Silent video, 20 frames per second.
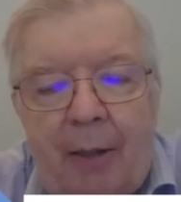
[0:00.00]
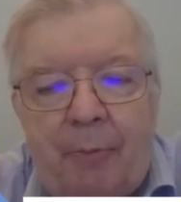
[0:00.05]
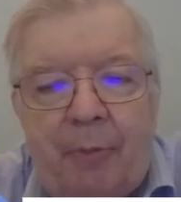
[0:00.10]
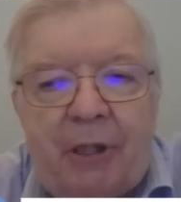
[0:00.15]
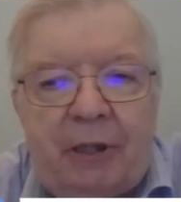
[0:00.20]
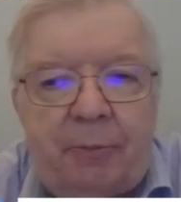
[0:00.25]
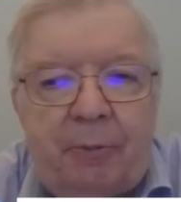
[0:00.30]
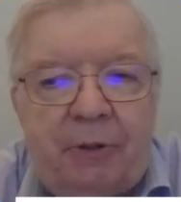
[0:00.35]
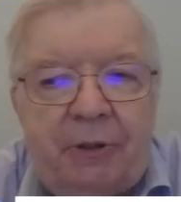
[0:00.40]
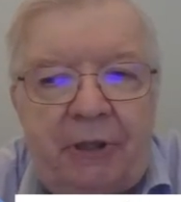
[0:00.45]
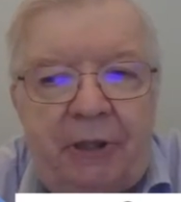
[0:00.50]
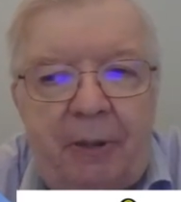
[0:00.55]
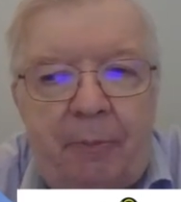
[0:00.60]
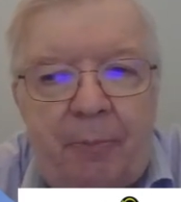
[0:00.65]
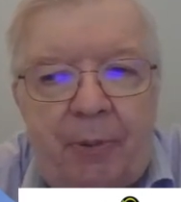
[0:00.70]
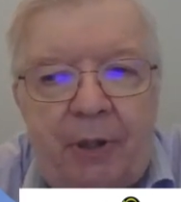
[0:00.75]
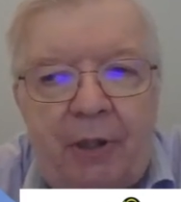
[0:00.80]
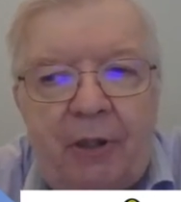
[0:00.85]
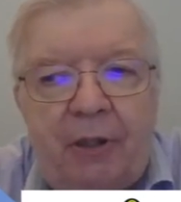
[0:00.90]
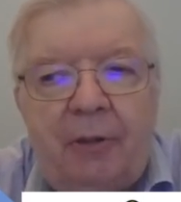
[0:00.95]
But I suppose the
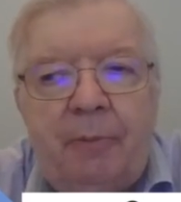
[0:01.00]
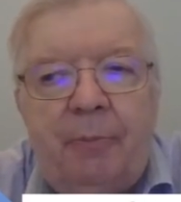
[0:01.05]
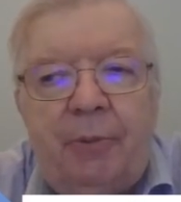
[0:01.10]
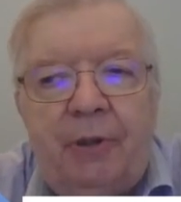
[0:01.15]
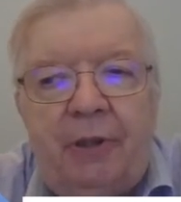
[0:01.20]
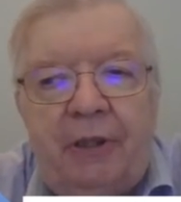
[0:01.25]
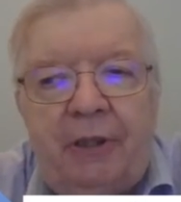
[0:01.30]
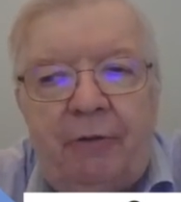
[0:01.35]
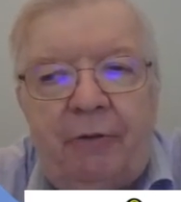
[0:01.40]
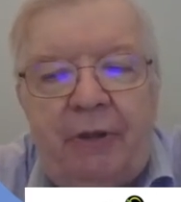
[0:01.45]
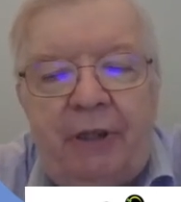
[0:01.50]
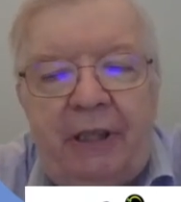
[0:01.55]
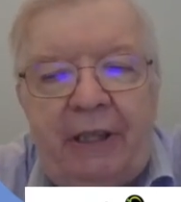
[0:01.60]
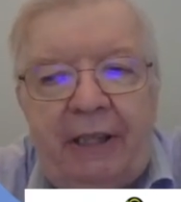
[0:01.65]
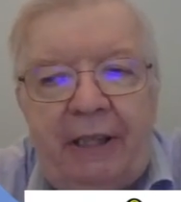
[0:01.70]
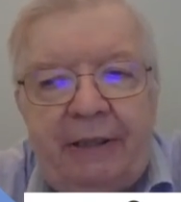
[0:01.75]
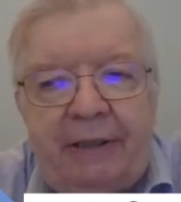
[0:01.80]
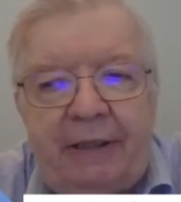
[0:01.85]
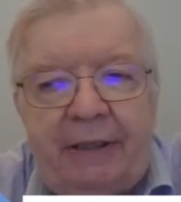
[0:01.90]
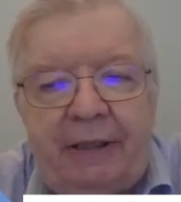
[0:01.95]
important point
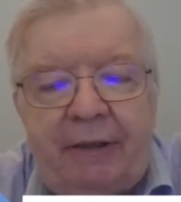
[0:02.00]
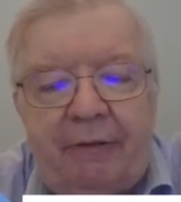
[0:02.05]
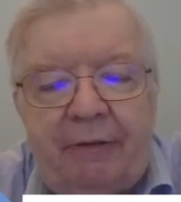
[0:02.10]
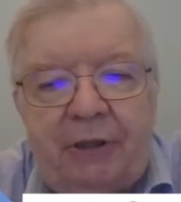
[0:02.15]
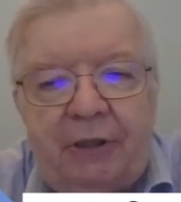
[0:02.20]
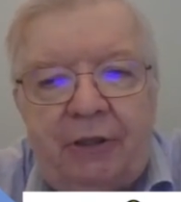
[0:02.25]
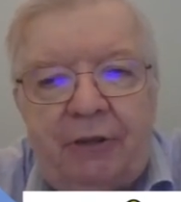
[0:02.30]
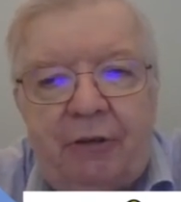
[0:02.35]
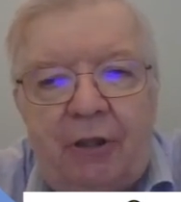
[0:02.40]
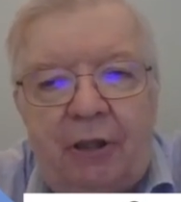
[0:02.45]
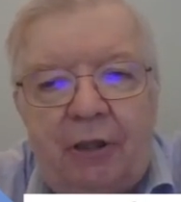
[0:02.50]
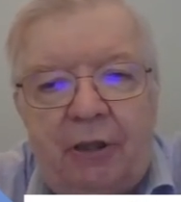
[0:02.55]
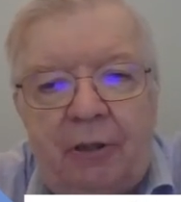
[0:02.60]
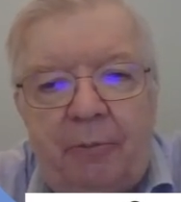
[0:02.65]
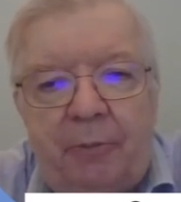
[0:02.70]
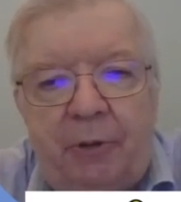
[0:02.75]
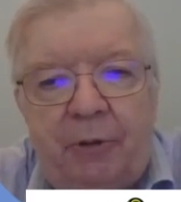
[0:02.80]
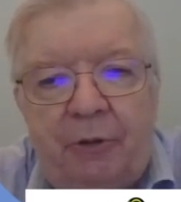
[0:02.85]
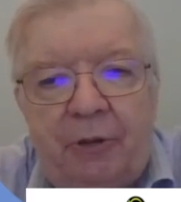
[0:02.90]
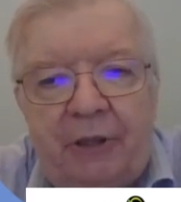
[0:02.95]
really is that there is a strong
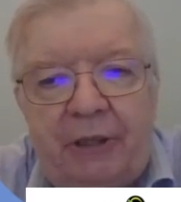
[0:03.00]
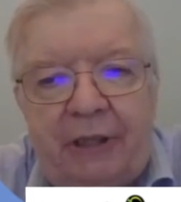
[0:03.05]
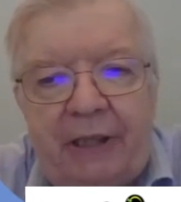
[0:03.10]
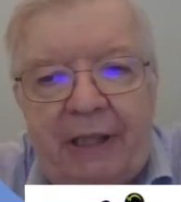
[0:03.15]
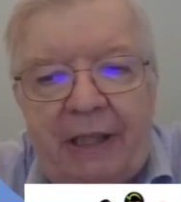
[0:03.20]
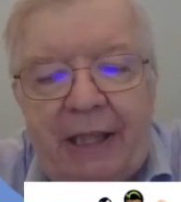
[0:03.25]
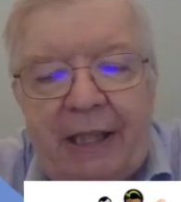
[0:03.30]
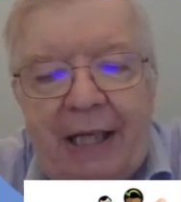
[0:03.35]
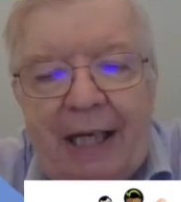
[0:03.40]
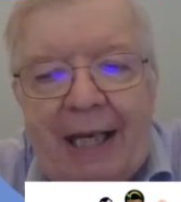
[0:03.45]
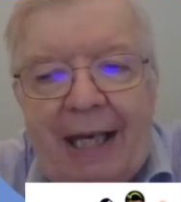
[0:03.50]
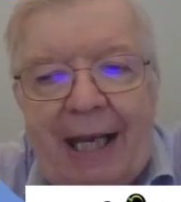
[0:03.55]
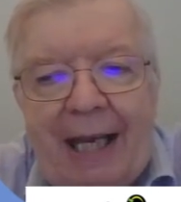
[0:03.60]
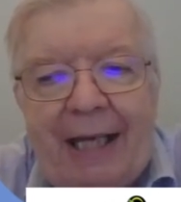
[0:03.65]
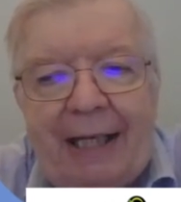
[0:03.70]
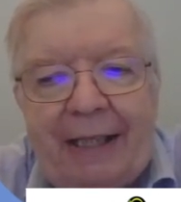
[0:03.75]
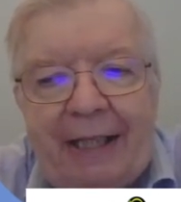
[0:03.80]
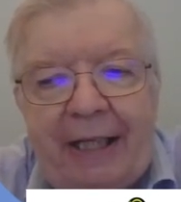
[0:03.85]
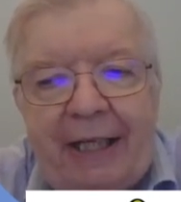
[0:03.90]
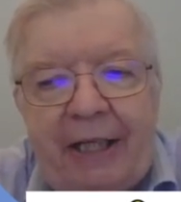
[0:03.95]
community
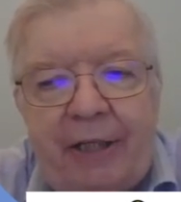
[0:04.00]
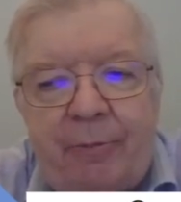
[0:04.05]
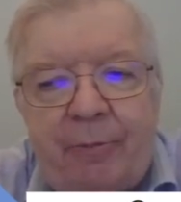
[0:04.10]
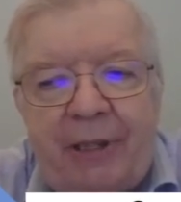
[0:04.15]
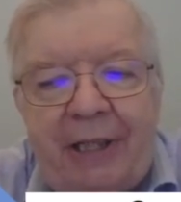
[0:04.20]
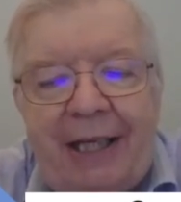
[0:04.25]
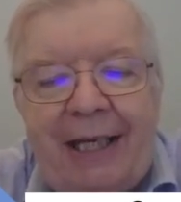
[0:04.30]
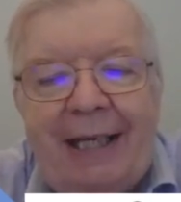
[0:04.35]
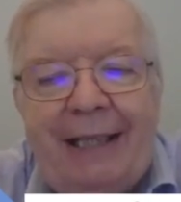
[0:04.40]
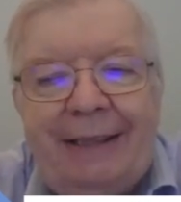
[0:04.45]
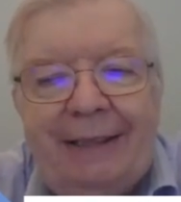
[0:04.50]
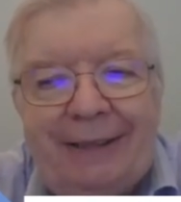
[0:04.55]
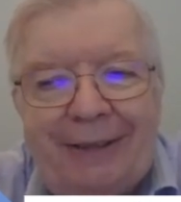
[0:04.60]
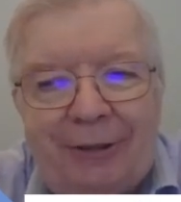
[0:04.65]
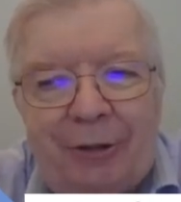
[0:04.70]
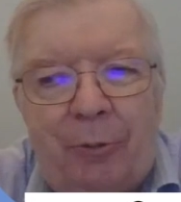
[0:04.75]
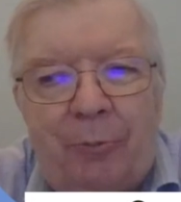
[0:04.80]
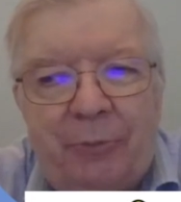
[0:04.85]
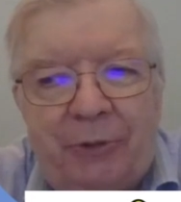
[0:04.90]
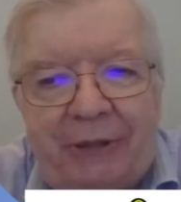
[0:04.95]
engagement in
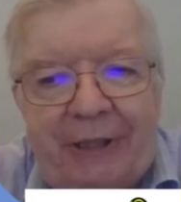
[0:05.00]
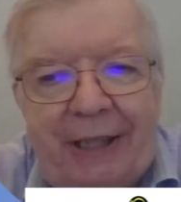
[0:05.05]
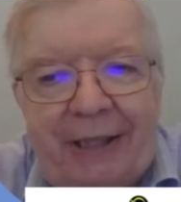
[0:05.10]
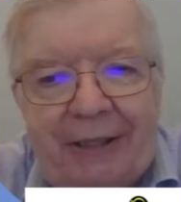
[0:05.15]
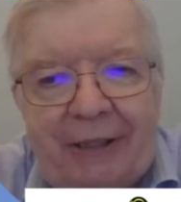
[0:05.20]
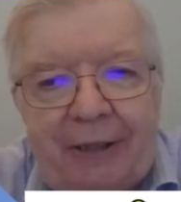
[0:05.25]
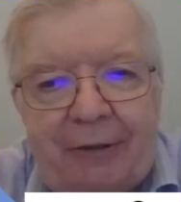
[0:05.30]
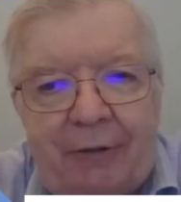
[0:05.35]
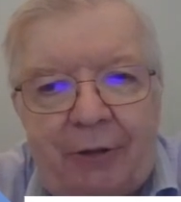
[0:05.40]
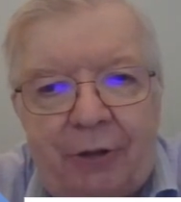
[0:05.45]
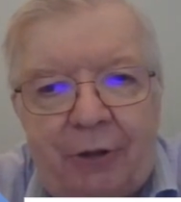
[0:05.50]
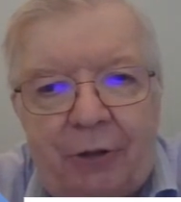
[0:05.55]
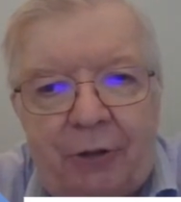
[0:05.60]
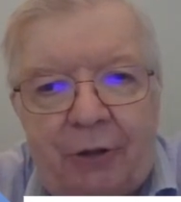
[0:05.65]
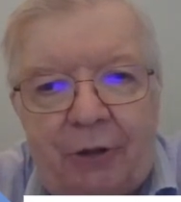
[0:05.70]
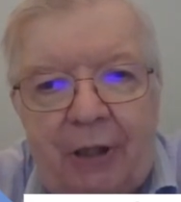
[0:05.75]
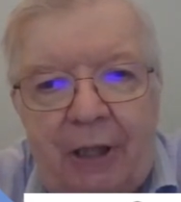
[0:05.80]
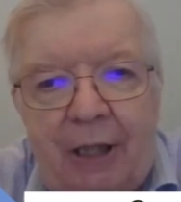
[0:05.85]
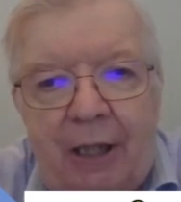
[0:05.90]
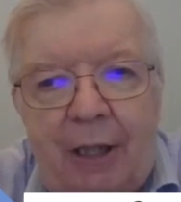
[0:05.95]
some sense or
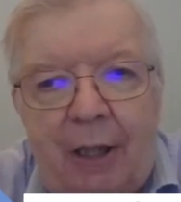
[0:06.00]
another